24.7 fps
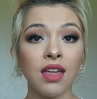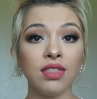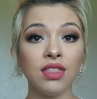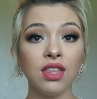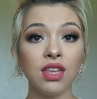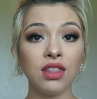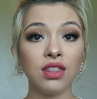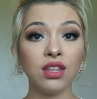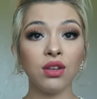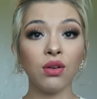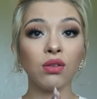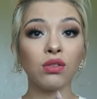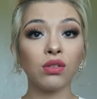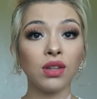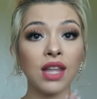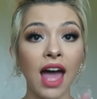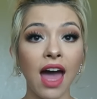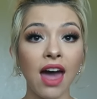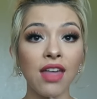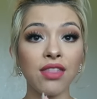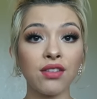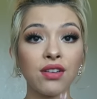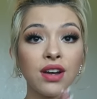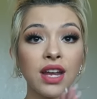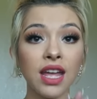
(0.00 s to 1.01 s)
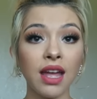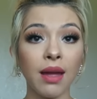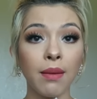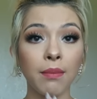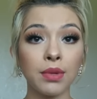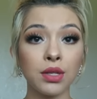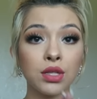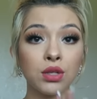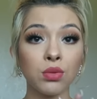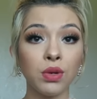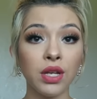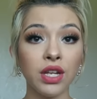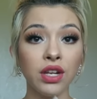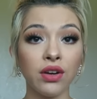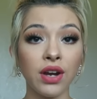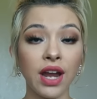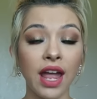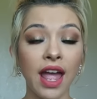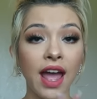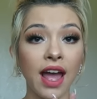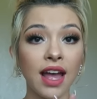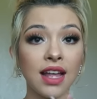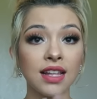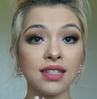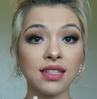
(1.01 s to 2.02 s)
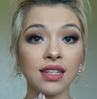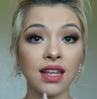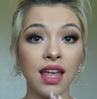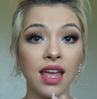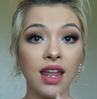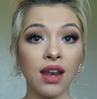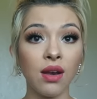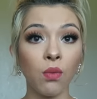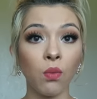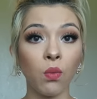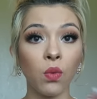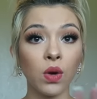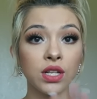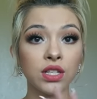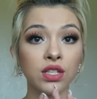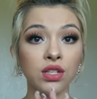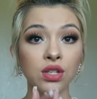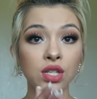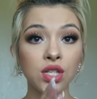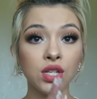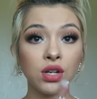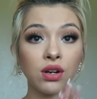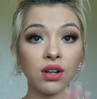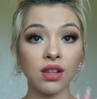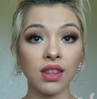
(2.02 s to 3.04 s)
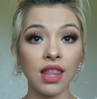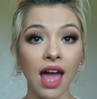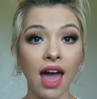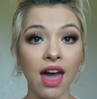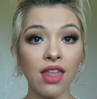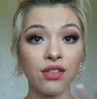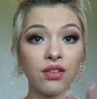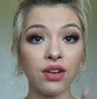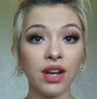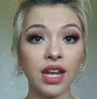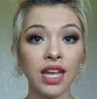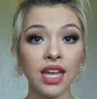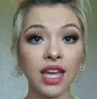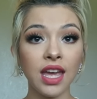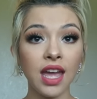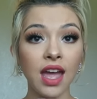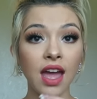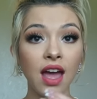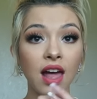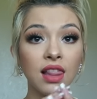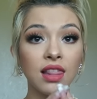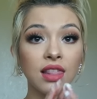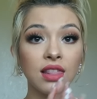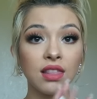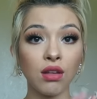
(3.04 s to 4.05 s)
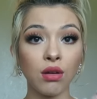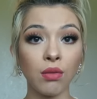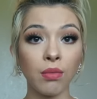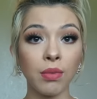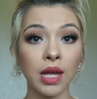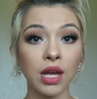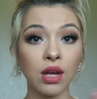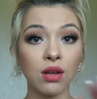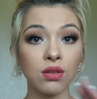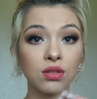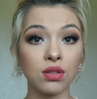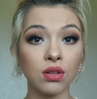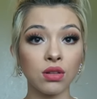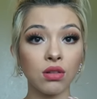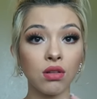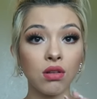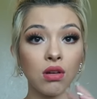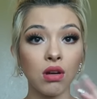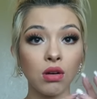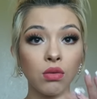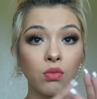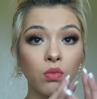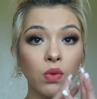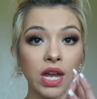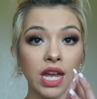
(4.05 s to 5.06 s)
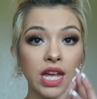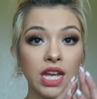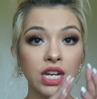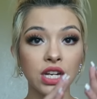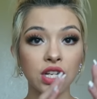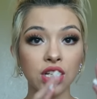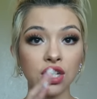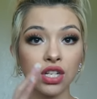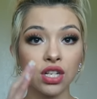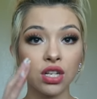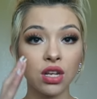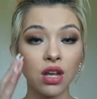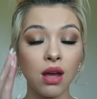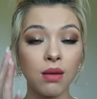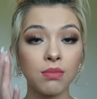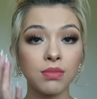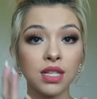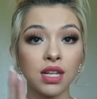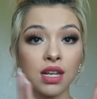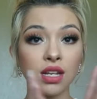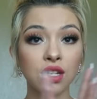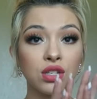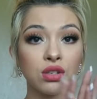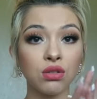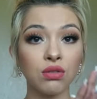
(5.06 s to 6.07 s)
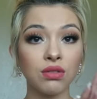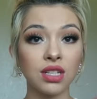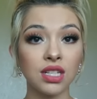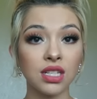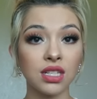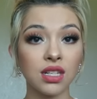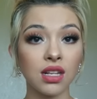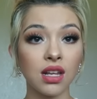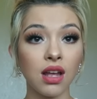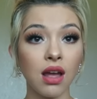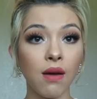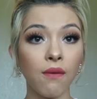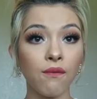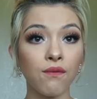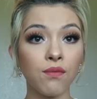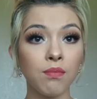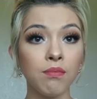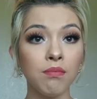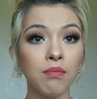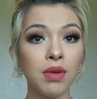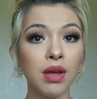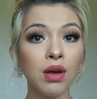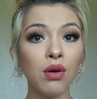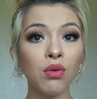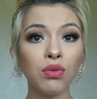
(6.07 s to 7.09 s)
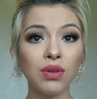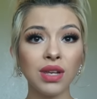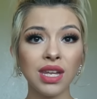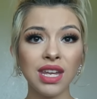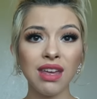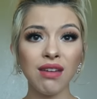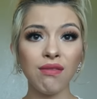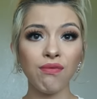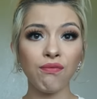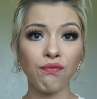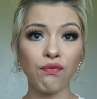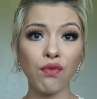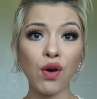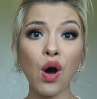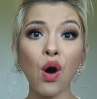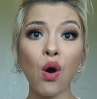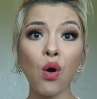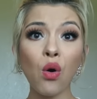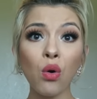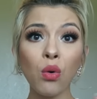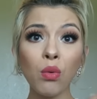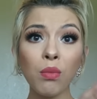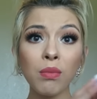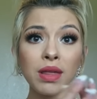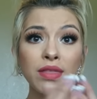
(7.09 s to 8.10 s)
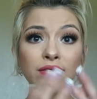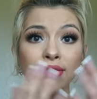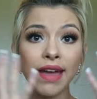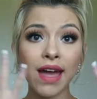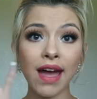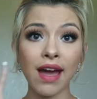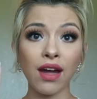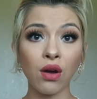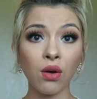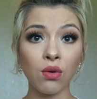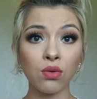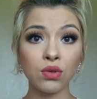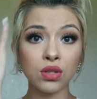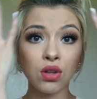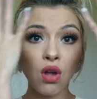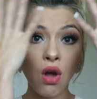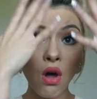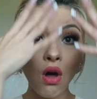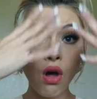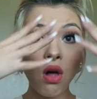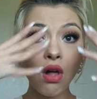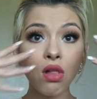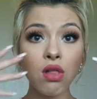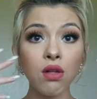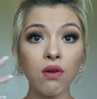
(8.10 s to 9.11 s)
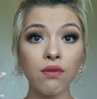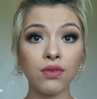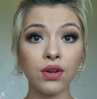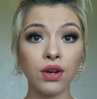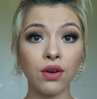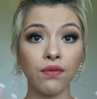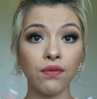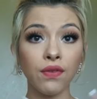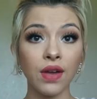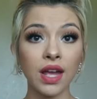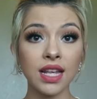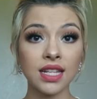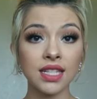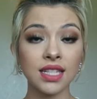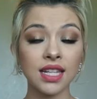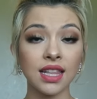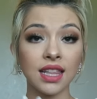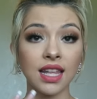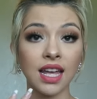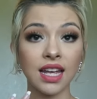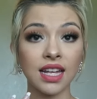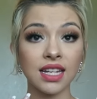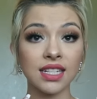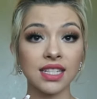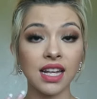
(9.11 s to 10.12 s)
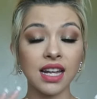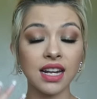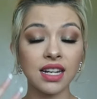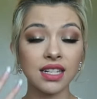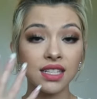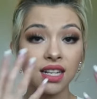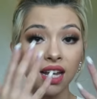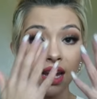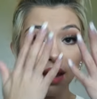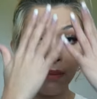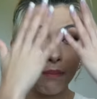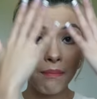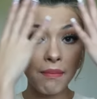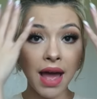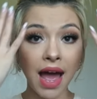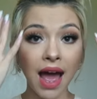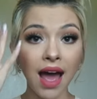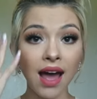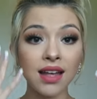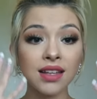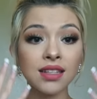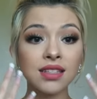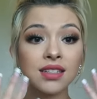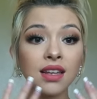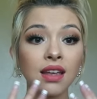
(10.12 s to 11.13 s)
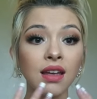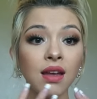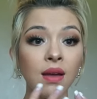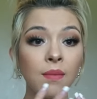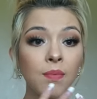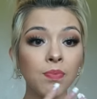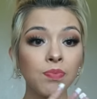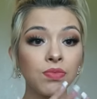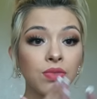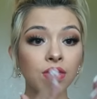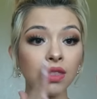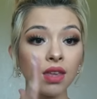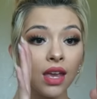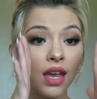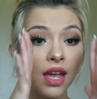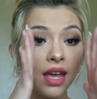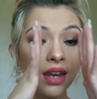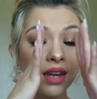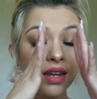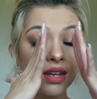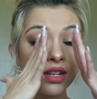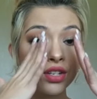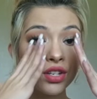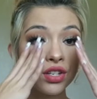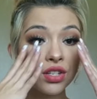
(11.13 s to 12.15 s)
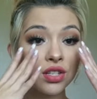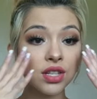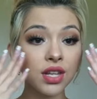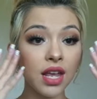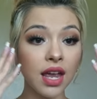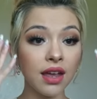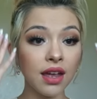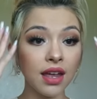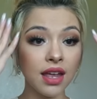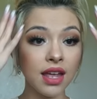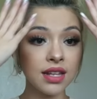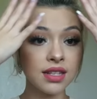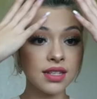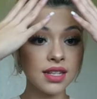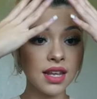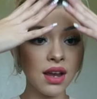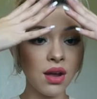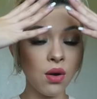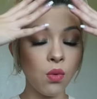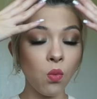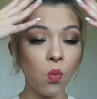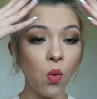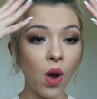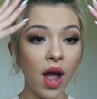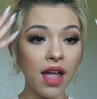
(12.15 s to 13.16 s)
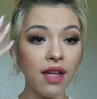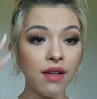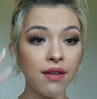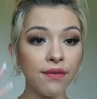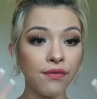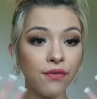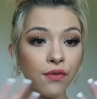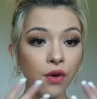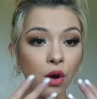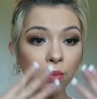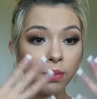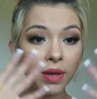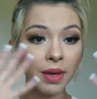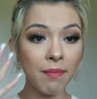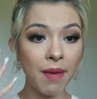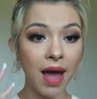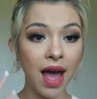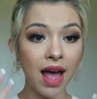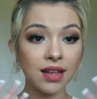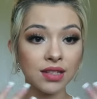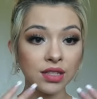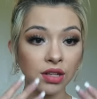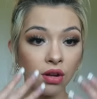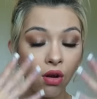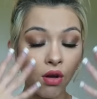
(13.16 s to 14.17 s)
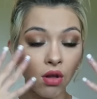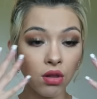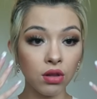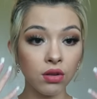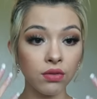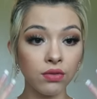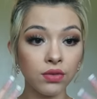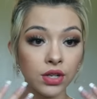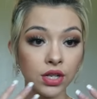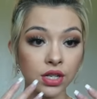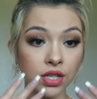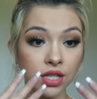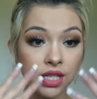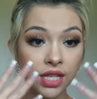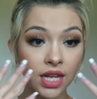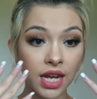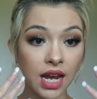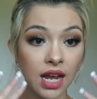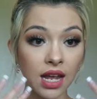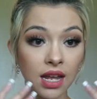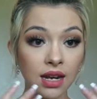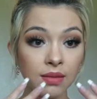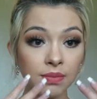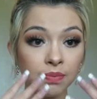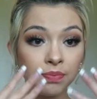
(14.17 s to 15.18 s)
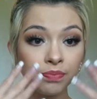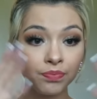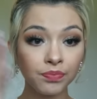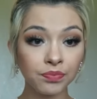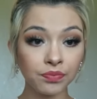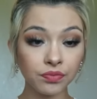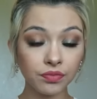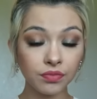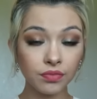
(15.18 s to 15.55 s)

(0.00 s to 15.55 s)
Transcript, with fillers: then you'll lather it in between your hands and once you start lathering it a little bit goes a long way and it just comes into this milky foam that goes all over your face and like I said it's like a mask and it just like it's like a white foamy mask all over your skin